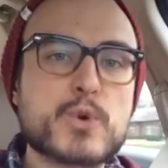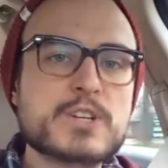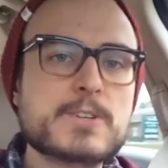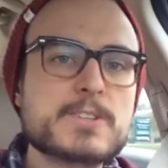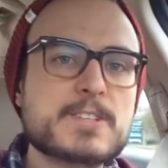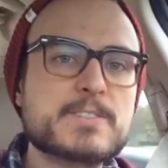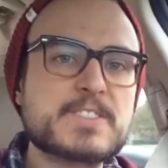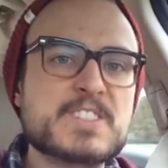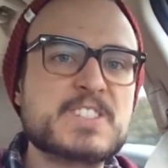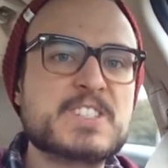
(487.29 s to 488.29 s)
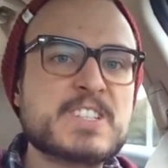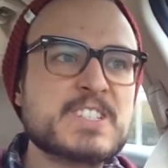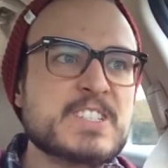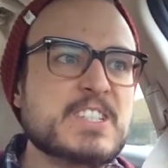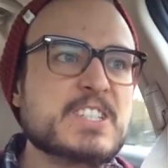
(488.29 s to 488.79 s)
force yourself to sit
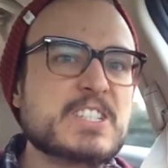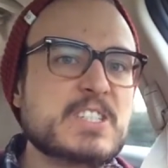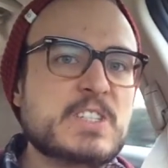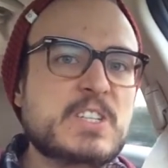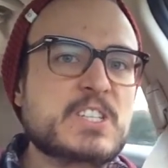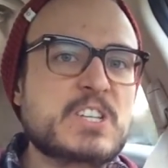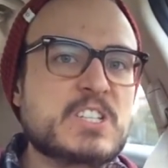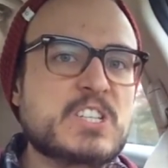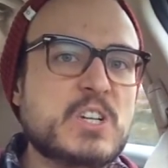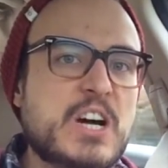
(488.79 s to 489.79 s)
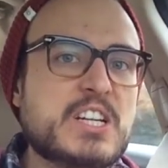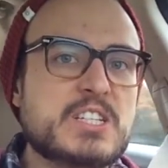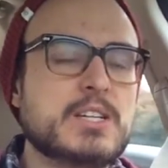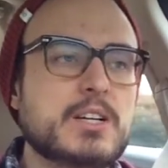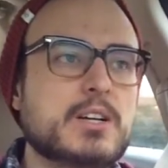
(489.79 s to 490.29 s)
down and listen to it
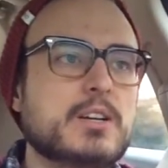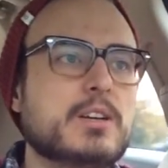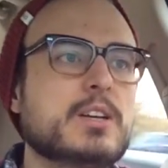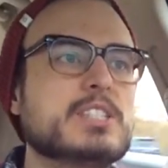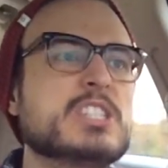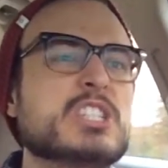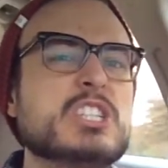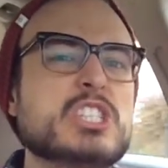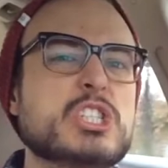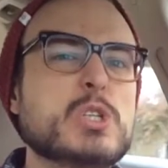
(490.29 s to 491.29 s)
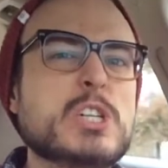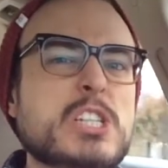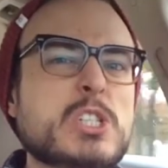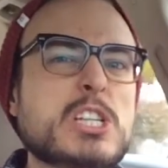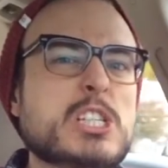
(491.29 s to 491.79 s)
and just
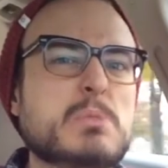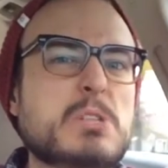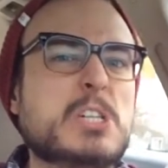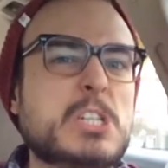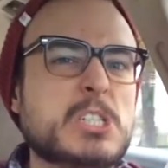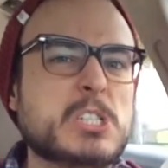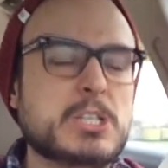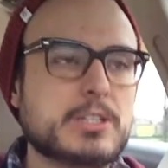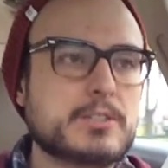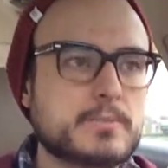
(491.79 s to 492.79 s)
enjoy Christmas.